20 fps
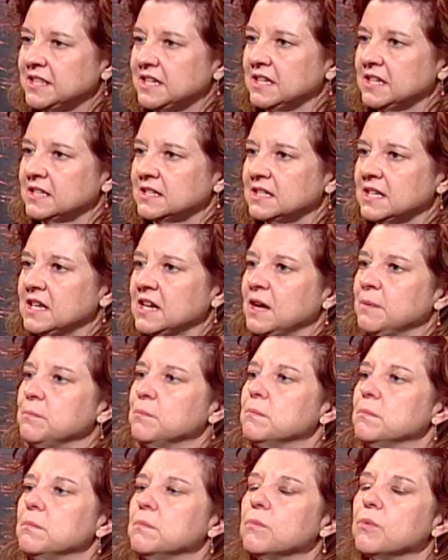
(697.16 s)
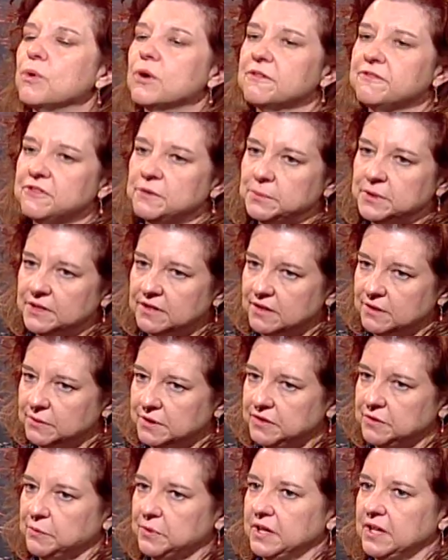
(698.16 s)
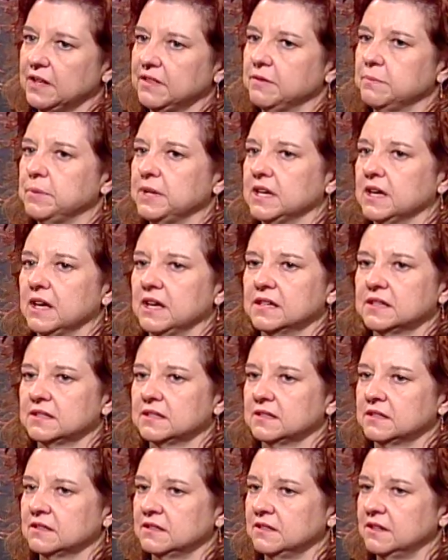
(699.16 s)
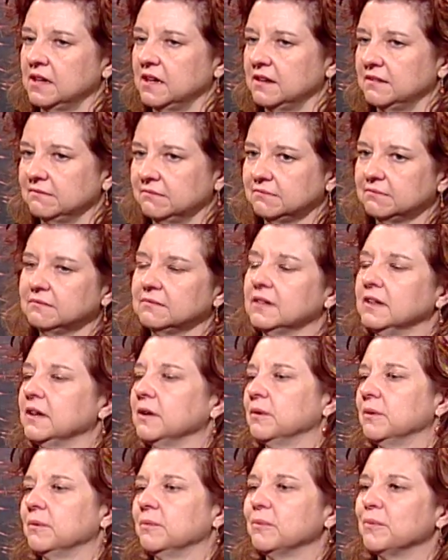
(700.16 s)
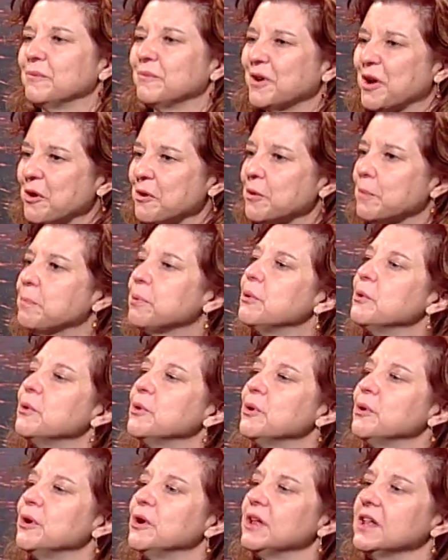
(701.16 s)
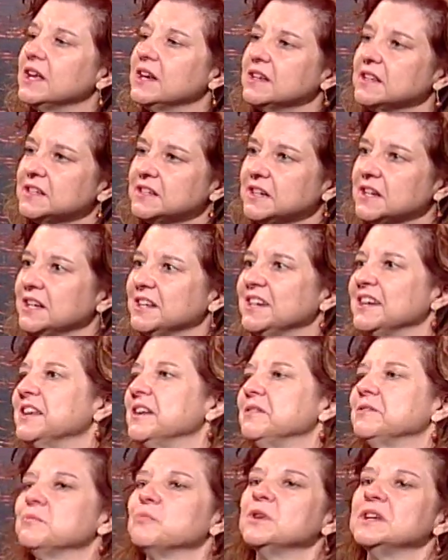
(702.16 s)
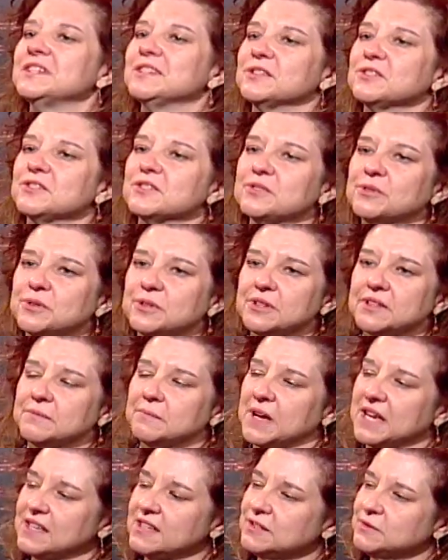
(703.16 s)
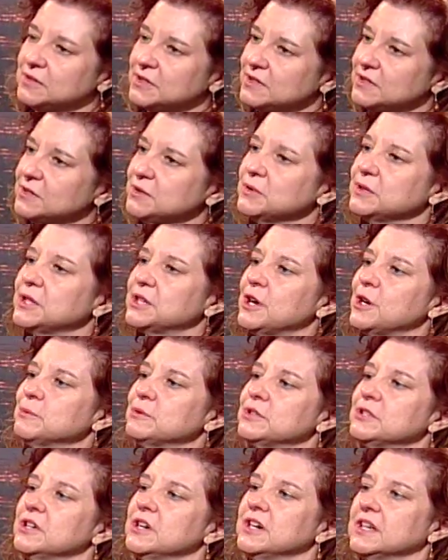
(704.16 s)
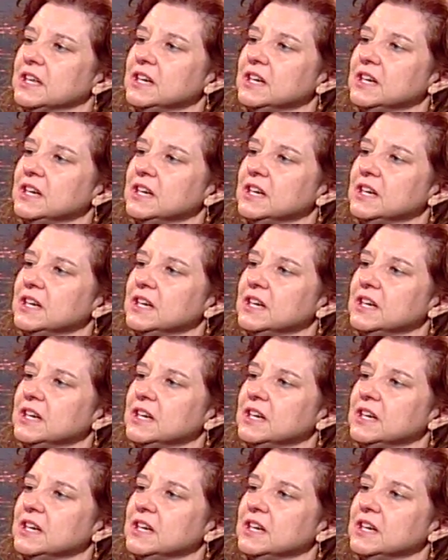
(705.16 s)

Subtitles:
things, and I'm more familiar with because I go to the pool my kids went to school at Armstrong,